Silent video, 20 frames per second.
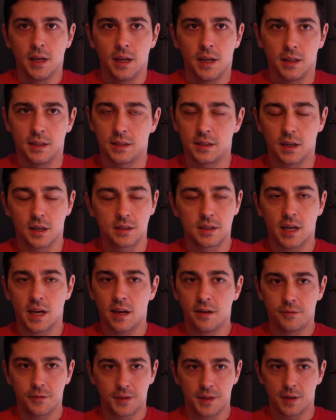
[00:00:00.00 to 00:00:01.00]
it starts
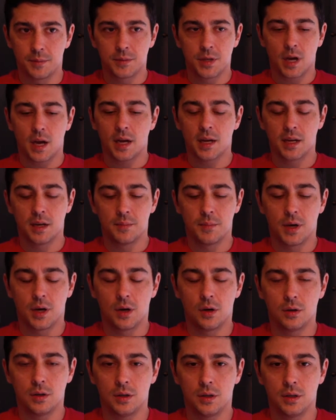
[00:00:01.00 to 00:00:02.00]
off with them talking
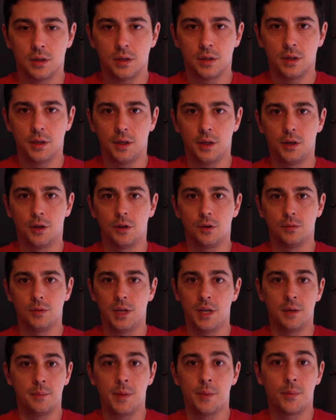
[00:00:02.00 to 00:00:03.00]
about, you know,
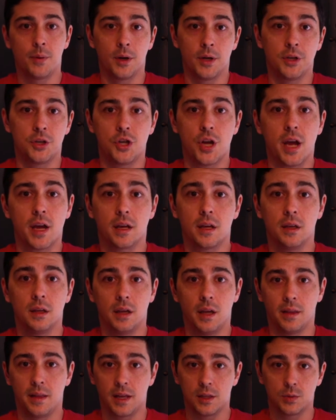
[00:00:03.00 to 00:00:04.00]
needing to be put in check.
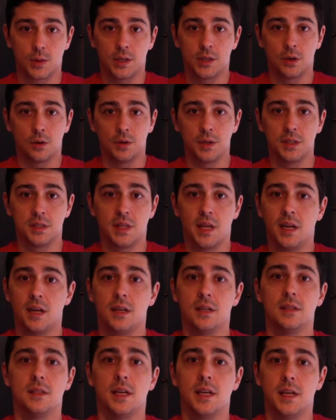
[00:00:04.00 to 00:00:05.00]
And that's why Tony's
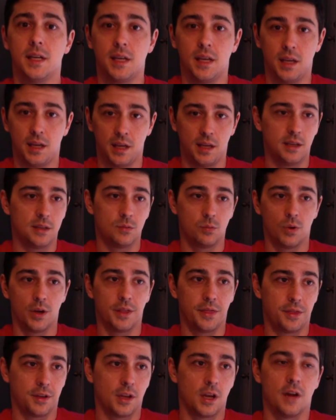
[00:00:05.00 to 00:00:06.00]
there, is like, he's
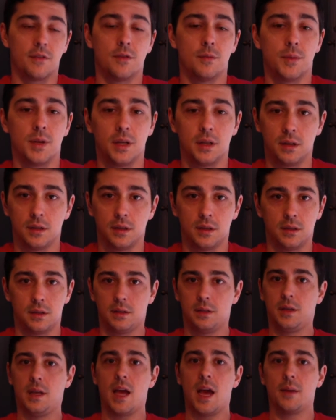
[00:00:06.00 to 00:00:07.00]
with the government.
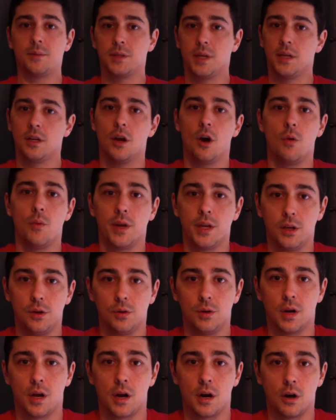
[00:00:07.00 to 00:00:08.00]
Cap's like, no, we can
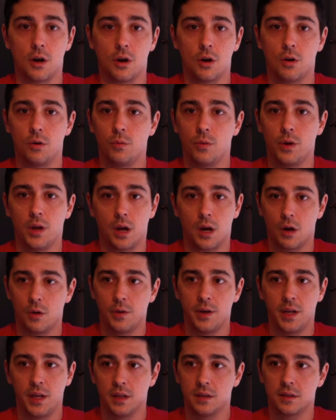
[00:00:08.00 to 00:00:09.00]
do it on our own. We, all
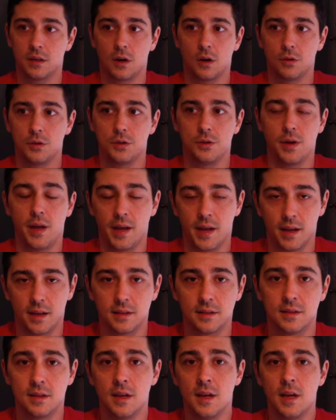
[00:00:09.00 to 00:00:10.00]
we need is our own two
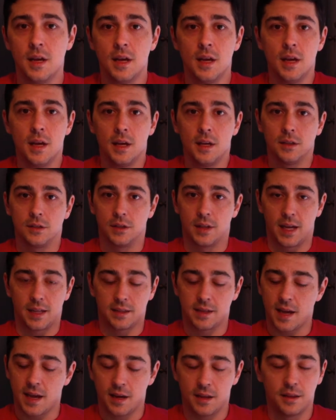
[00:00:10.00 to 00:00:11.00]
hands. So
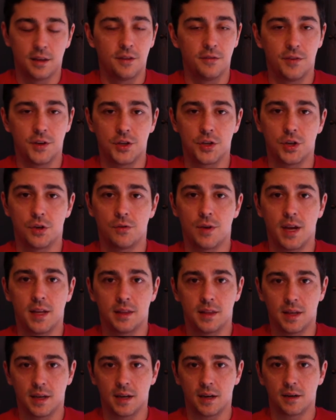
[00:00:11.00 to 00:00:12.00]
that's kind of the division
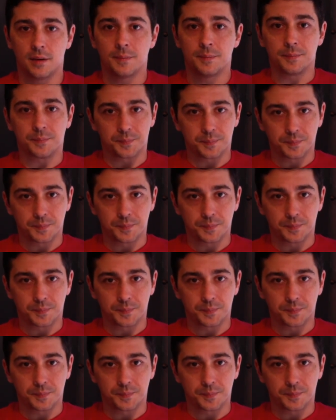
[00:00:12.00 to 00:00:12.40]
right there.